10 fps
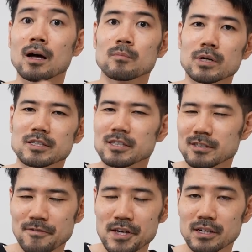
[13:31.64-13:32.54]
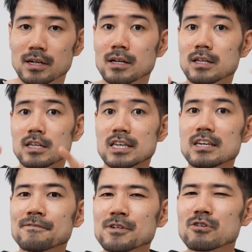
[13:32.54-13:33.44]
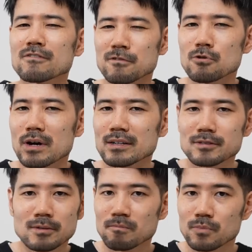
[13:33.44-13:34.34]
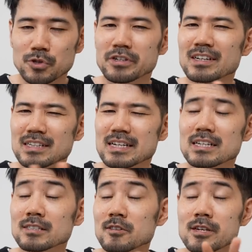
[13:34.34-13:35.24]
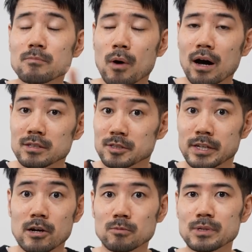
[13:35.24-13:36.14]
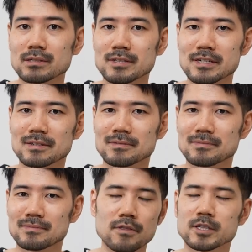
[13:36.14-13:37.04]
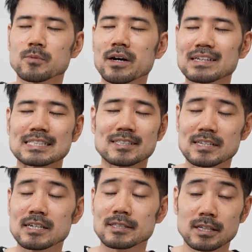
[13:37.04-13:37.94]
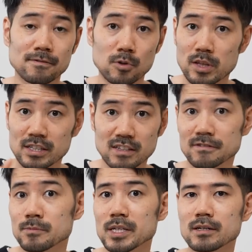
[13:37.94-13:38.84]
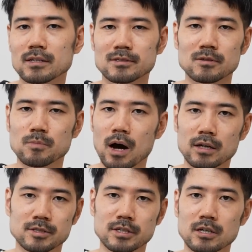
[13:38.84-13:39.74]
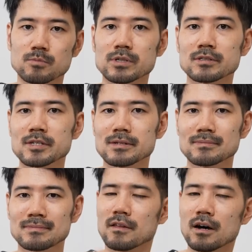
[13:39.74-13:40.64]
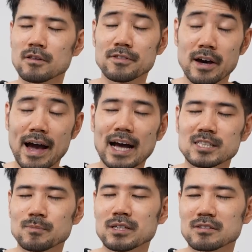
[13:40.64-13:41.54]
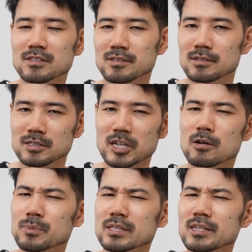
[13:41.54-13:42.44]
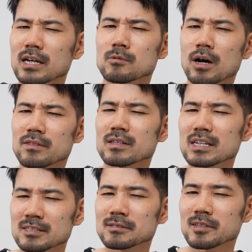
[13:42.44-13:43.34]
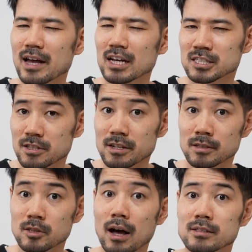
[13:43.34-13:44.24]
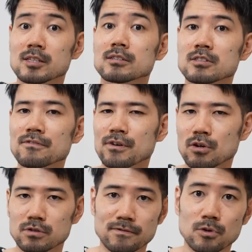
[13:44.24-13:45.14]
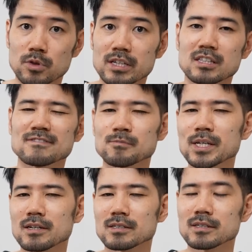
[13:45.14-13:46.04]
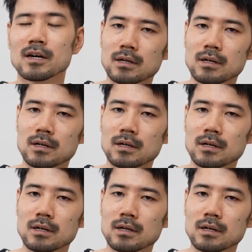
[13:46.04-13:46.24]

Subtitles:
But here's the thing, if you are fluent, you can easily pass JLPT. That's why it's easy for native speakers to pass JLPT. Another aspect is JLPT N1 isn't actually that difficult for native speakers.